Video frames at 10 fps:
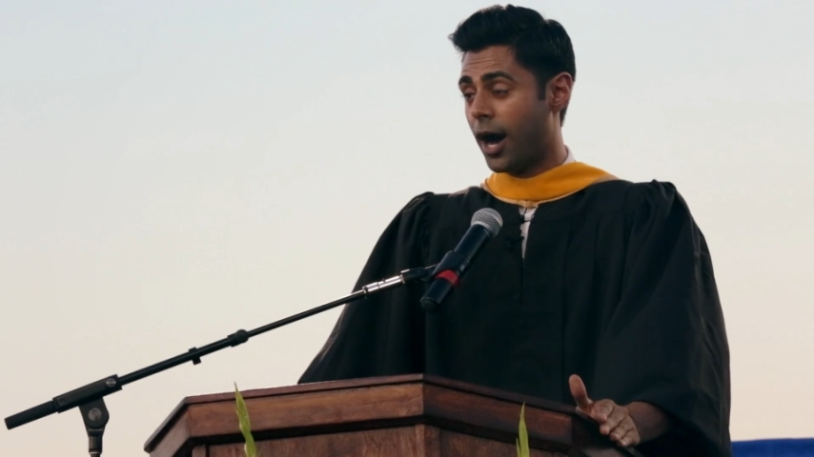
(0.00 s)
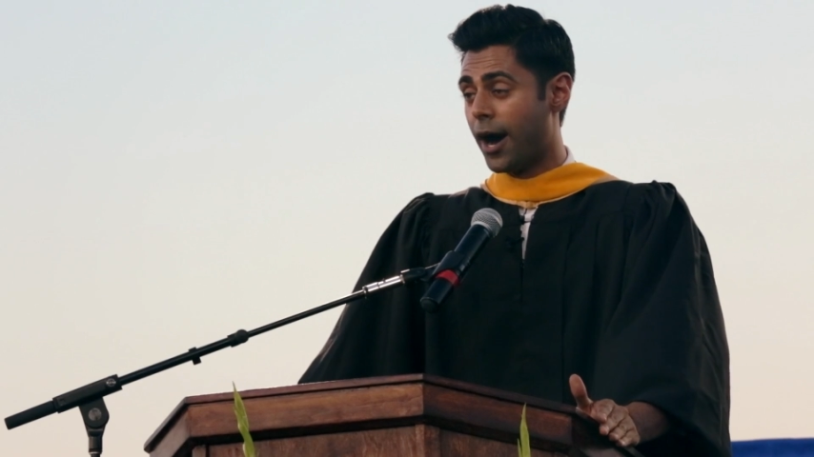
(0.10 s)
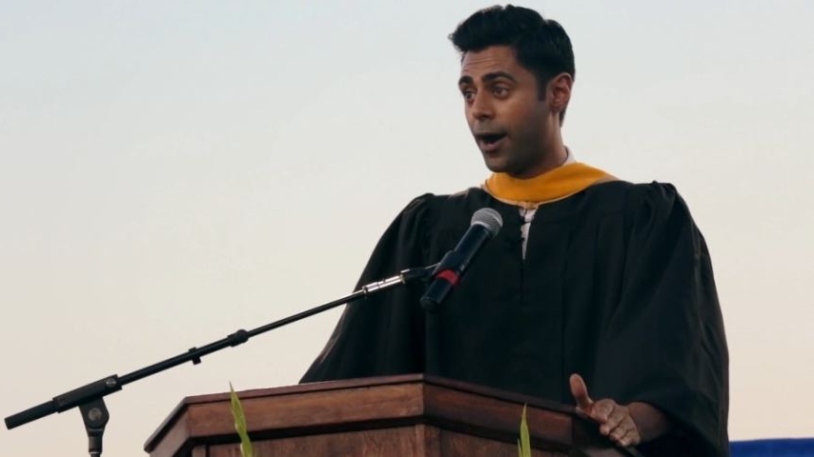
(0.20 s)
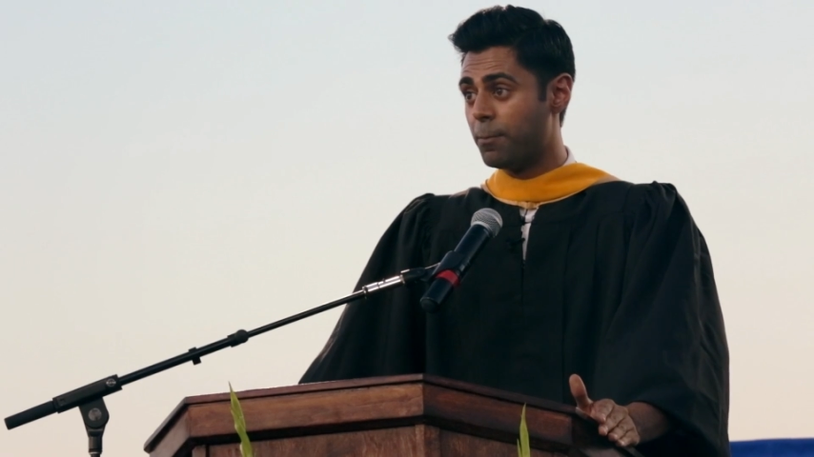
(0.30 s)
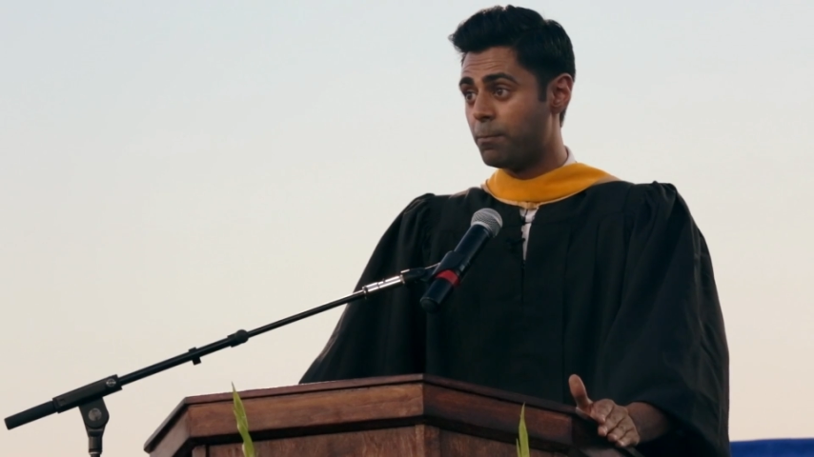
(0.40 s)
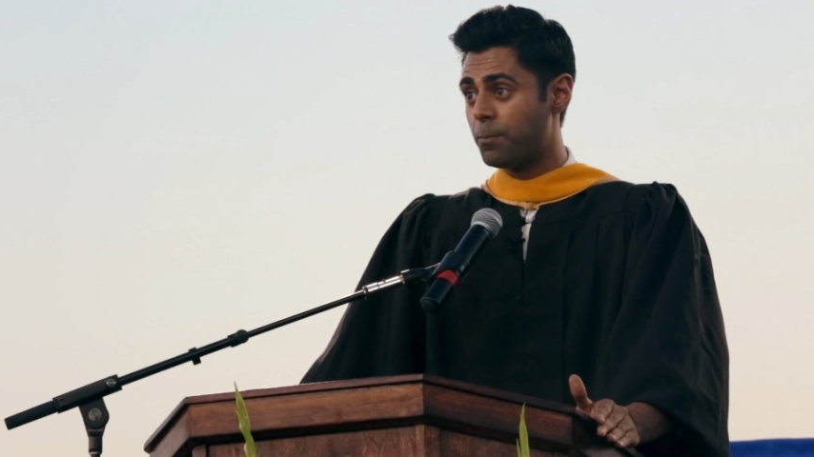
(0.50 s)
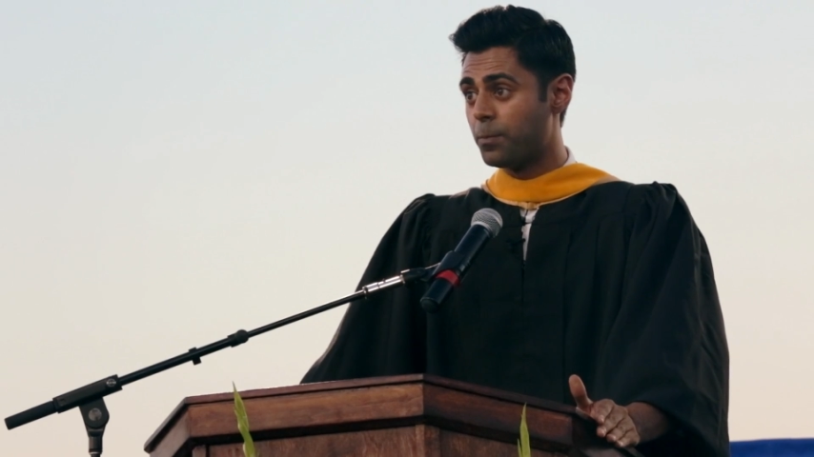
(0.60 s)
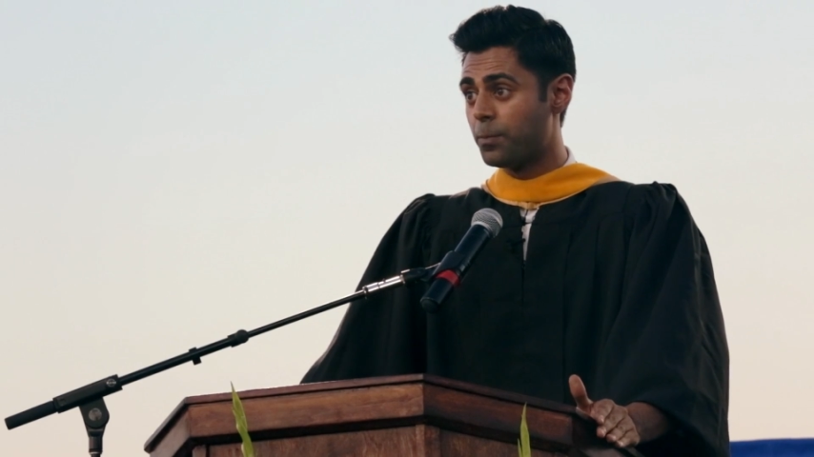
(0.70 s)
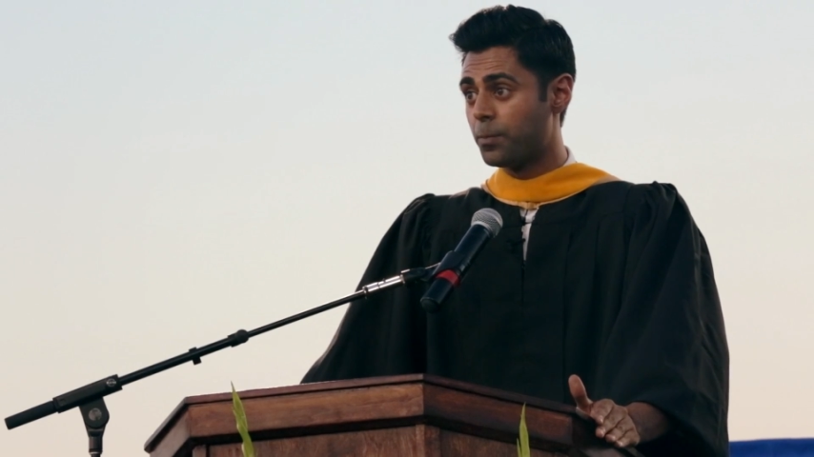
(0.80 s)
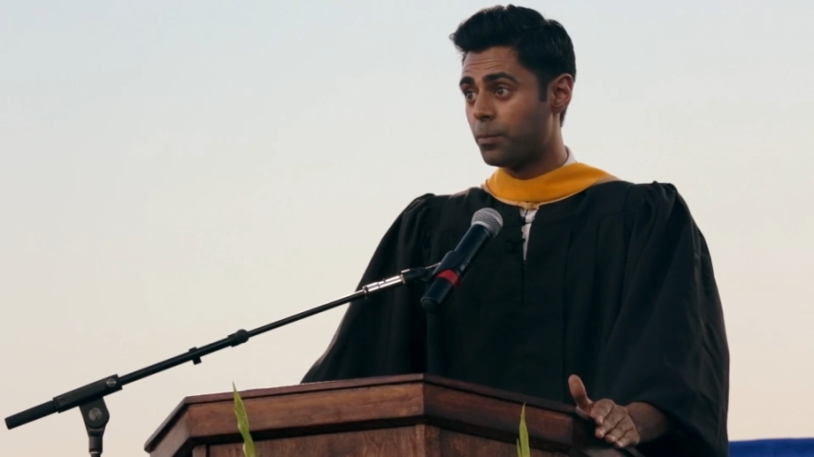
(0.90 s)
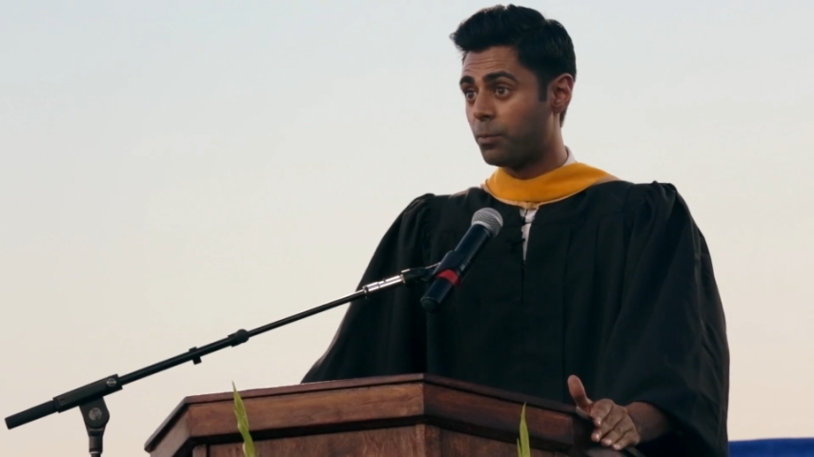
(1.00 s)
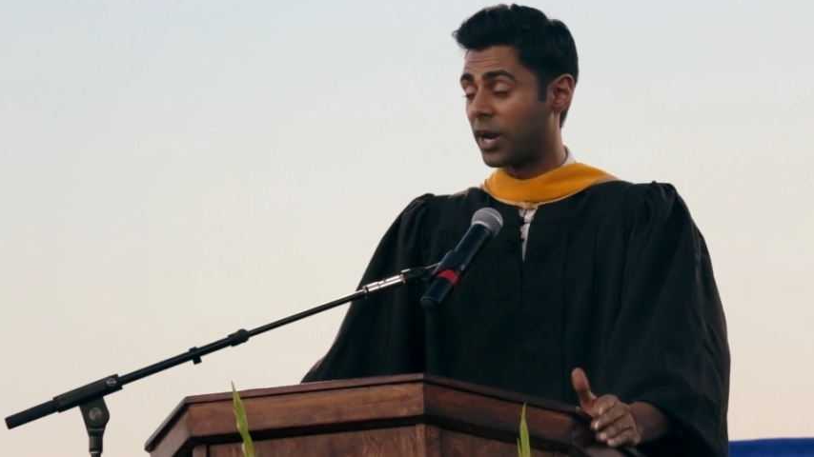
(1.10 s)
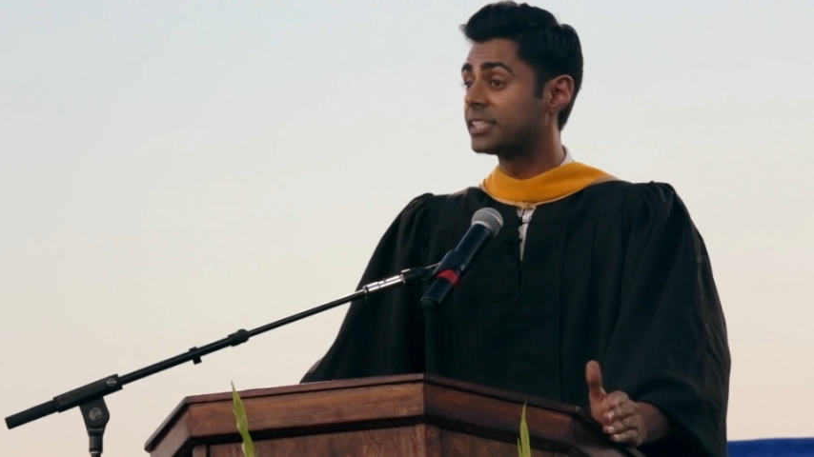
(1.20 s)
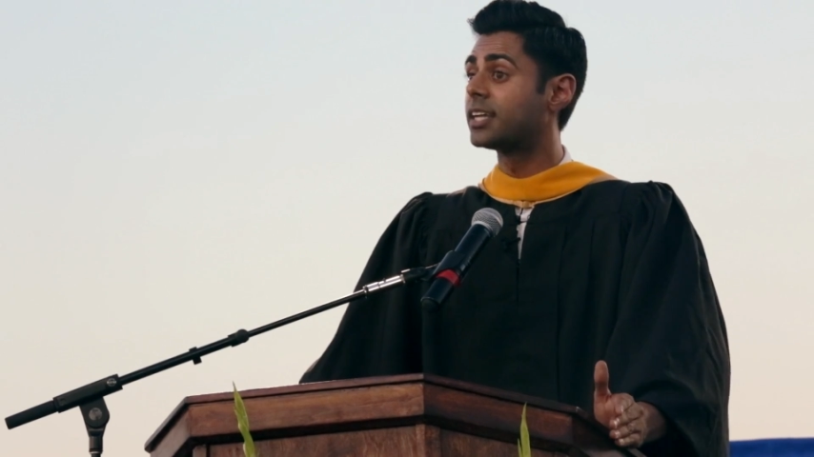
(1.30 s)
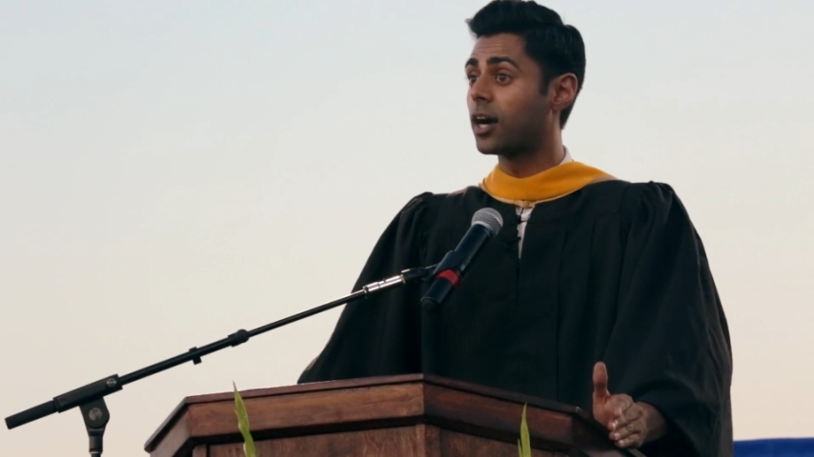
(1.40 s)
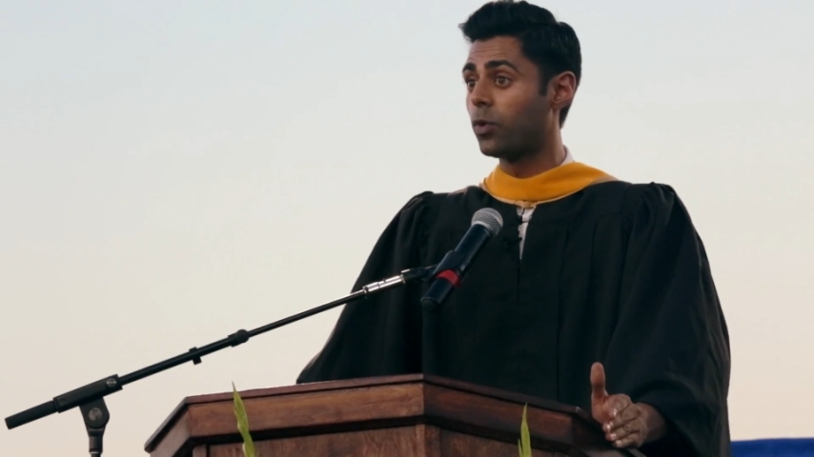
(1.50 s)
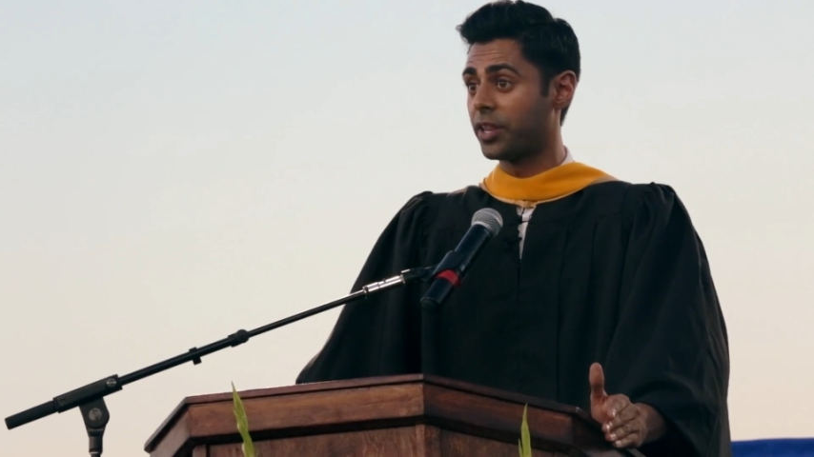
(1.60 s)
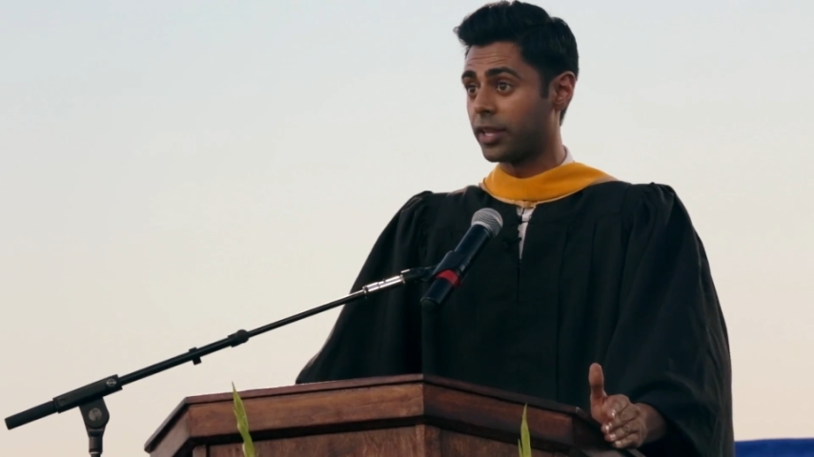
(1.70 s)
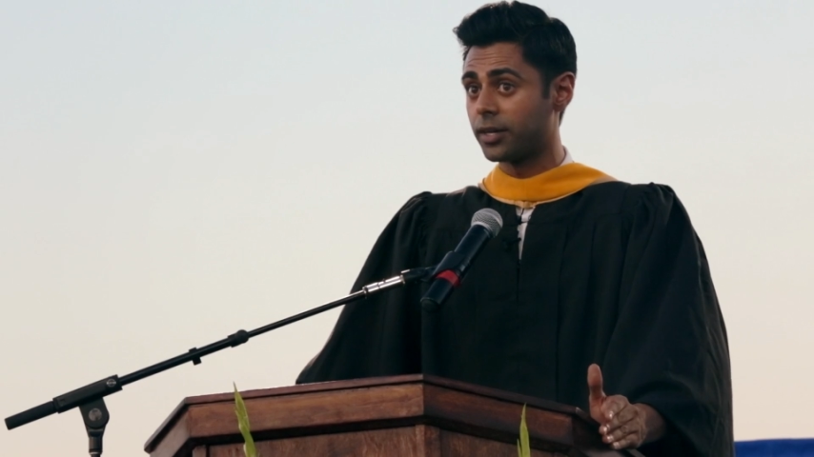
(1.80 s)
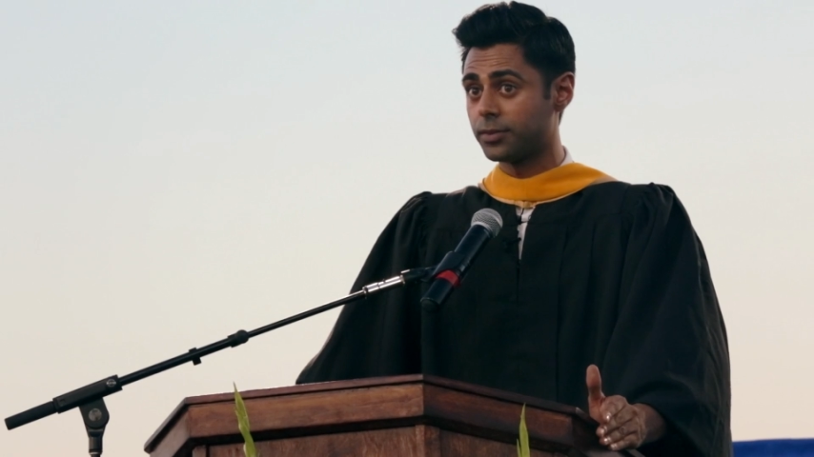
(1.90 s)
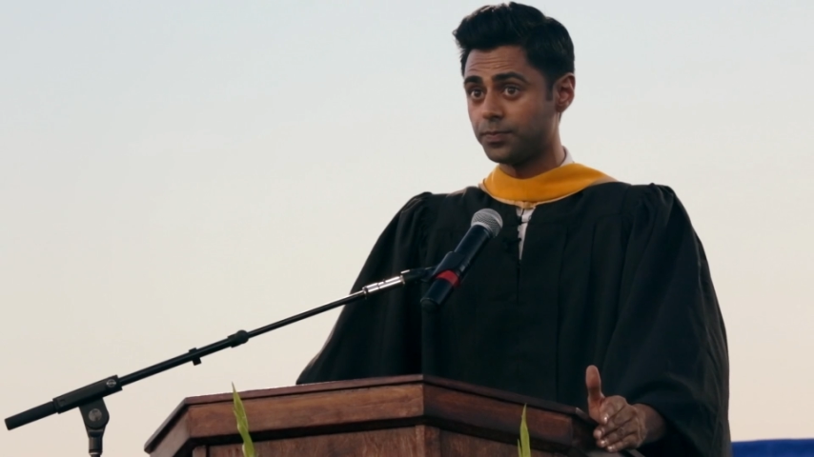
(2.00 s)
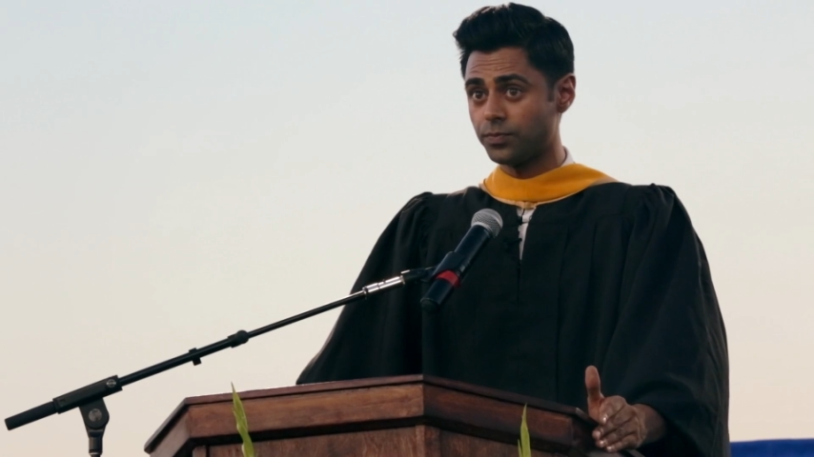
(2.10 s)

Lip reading: but I stuck with it.